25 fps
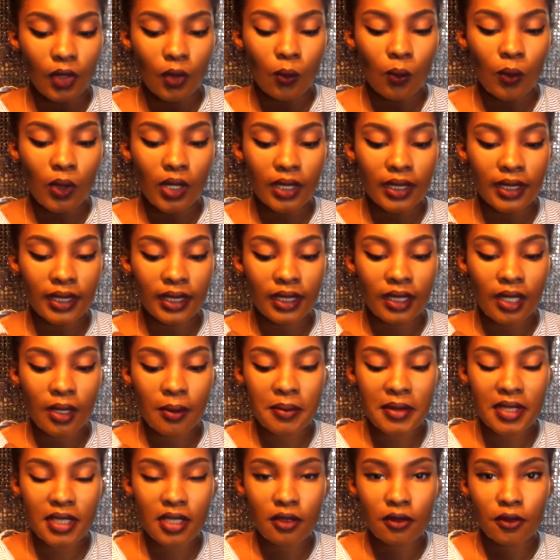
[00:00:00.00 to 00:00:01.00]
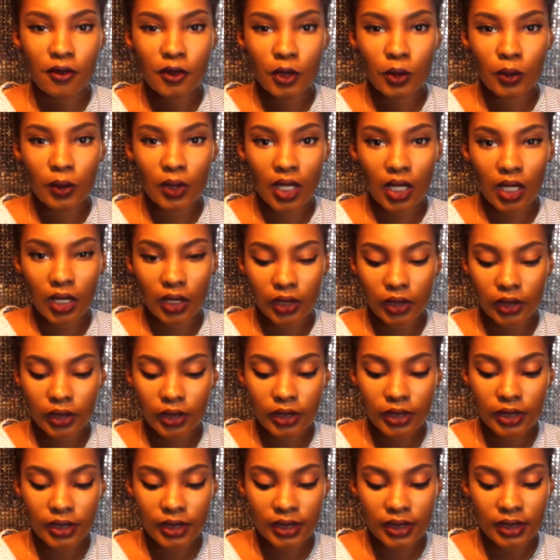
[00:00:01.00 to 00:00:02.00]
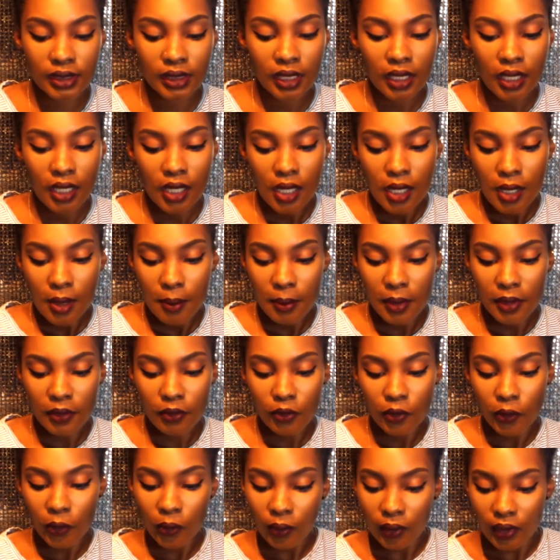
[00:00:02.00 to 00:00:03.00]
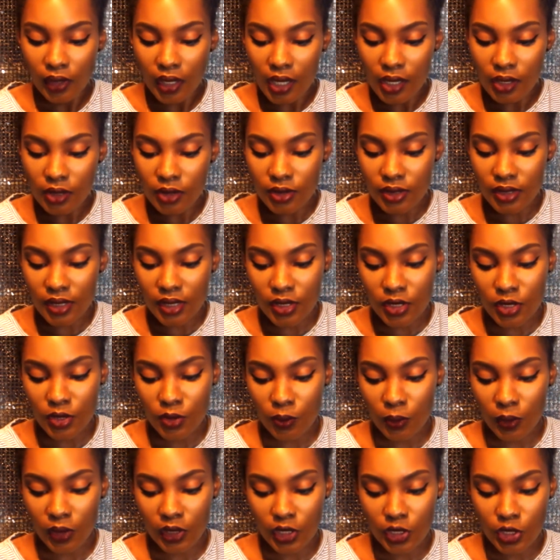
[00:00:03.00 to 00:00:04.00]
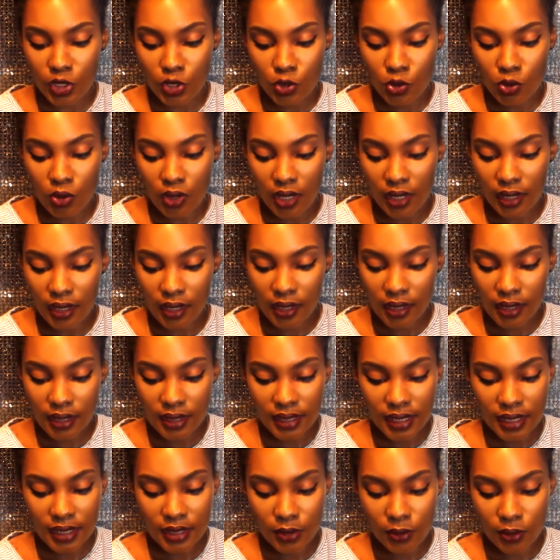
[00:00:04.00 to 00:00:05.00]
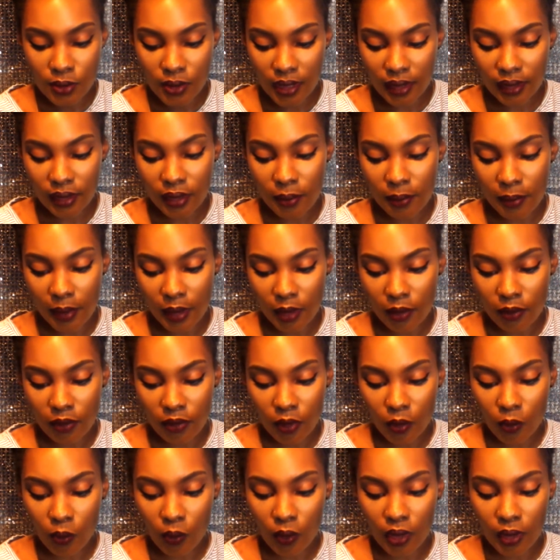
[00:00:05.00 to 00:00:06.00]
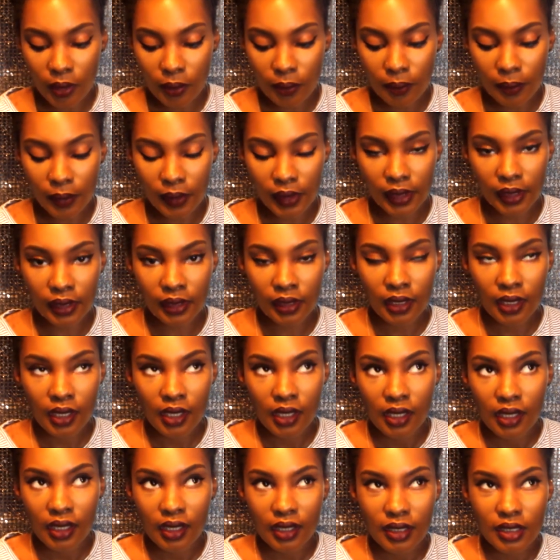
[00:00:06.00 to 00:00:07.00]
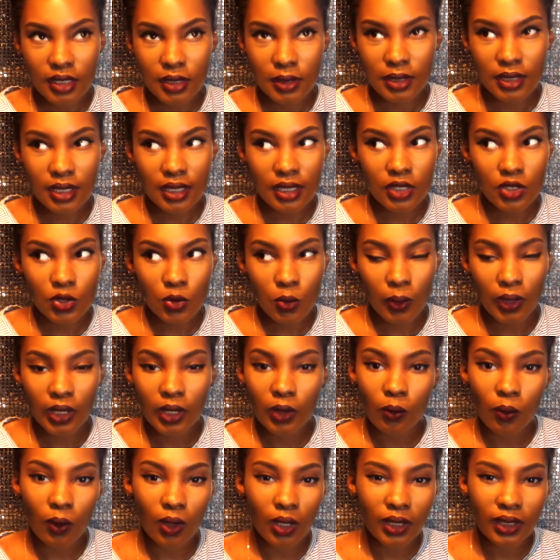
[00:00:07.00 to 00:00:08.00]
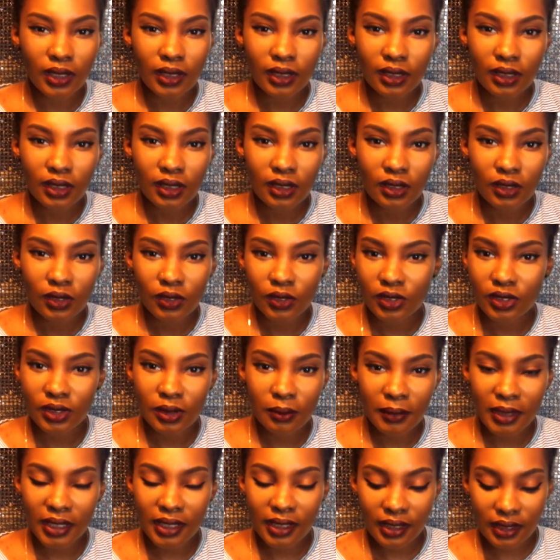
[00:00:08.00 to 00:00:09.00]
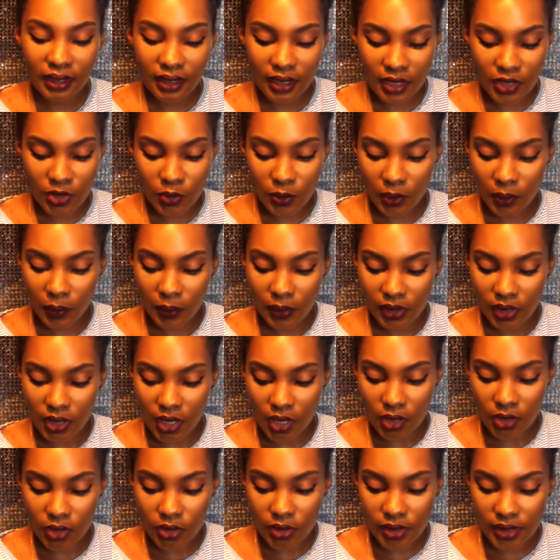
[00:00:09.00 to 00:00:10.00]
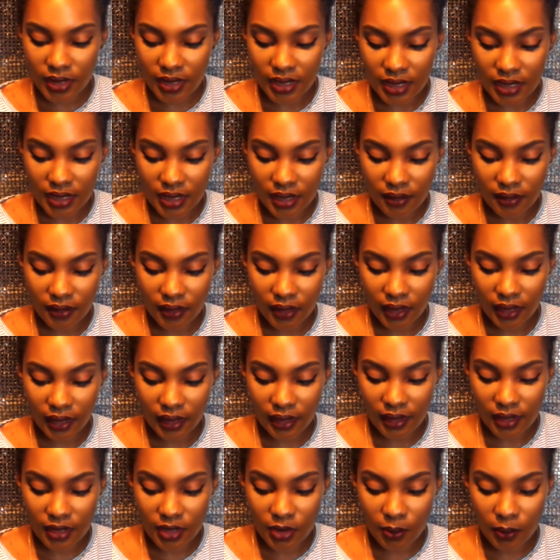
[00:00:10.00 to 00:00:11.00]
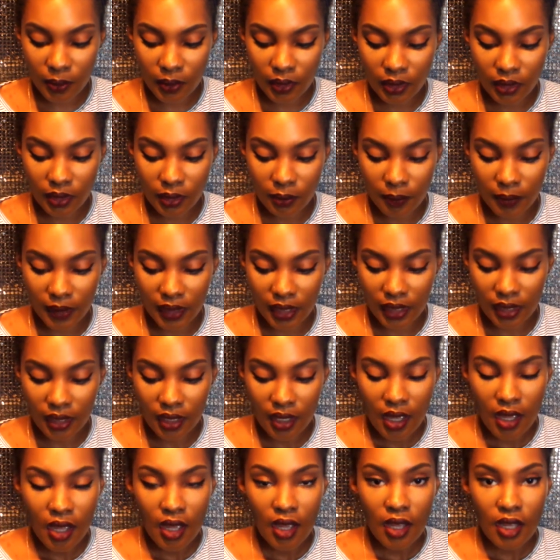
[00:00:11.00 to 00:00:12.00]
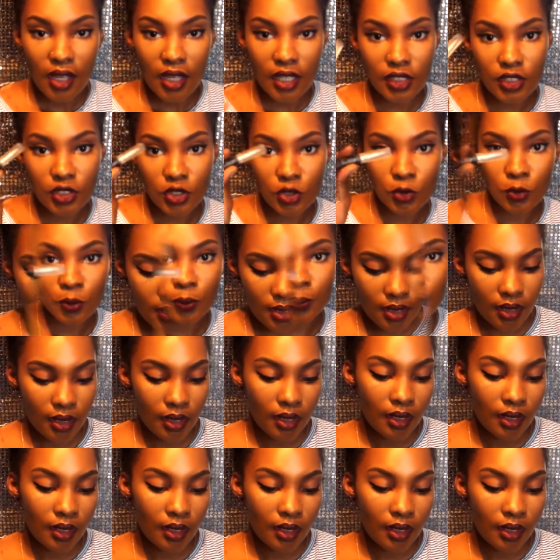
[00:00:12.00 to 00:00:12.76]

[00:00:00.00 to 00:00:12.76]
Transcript: It comes in a few colors, but for $3 I just wanted to try it because I do like the Benefit one, but it's like $21 or something like that, $21, and I feel like this one could be a dupe.